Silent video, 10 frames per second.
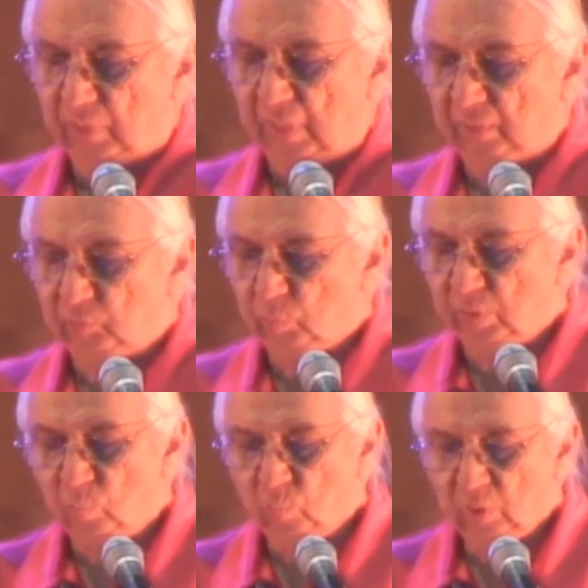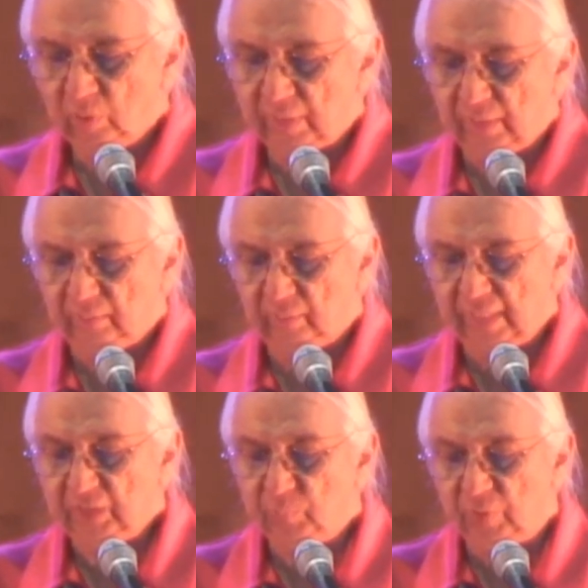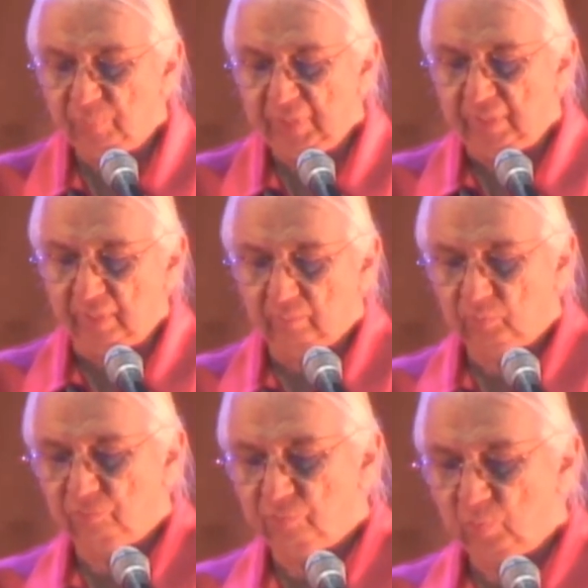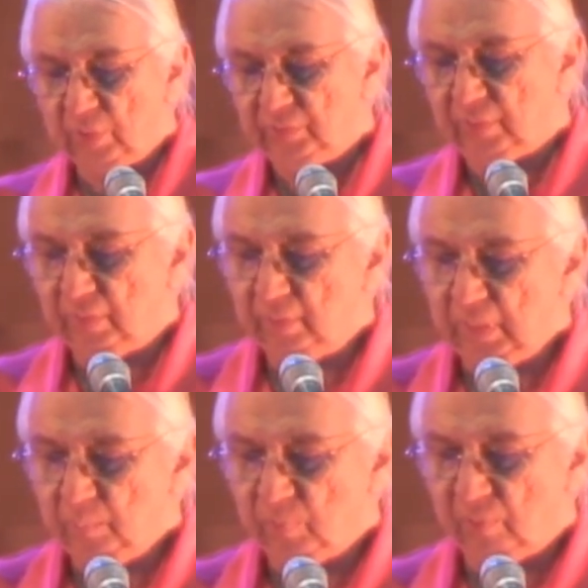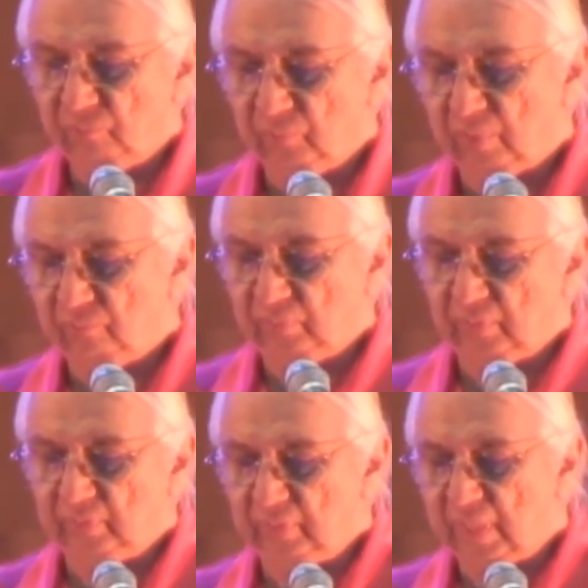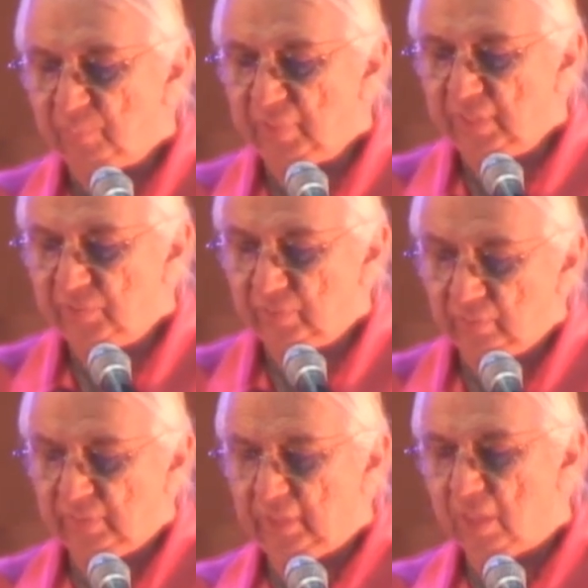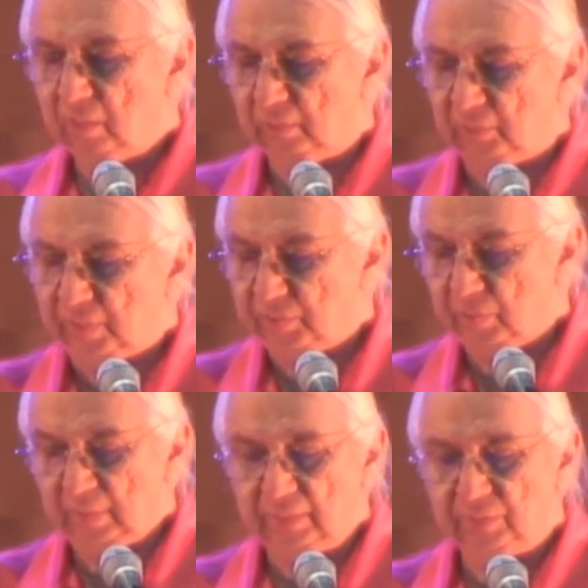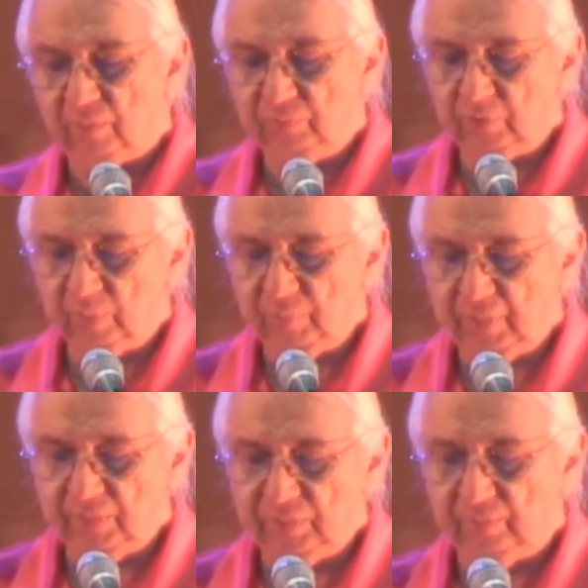toward a world expert meeting to focus on the theme of domination, decolonization, and self-determination.